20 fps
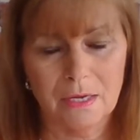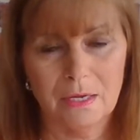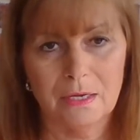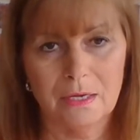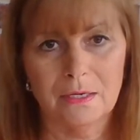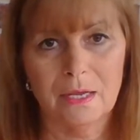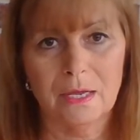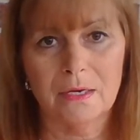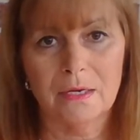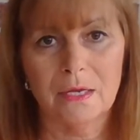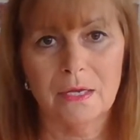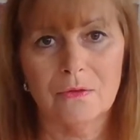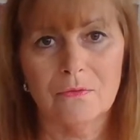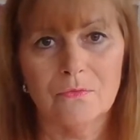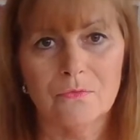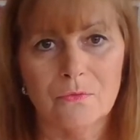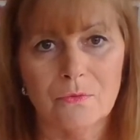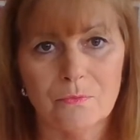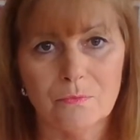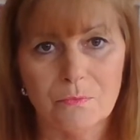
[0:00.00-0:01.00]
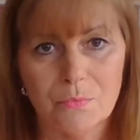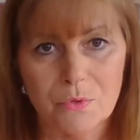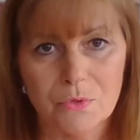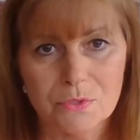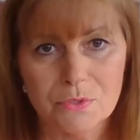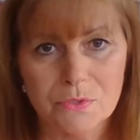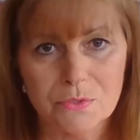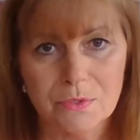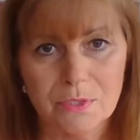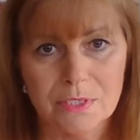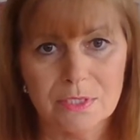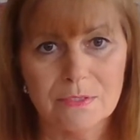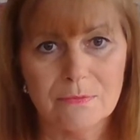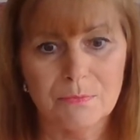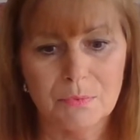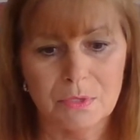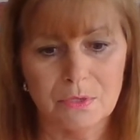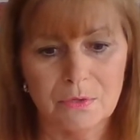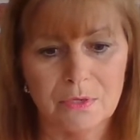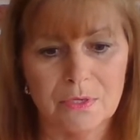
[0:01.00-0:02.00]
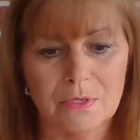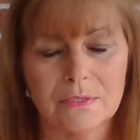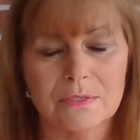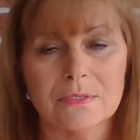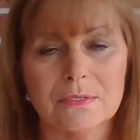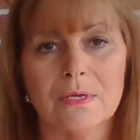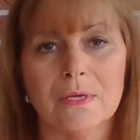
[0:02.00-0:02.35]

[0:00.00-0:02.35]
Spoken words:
and I know from personal experience,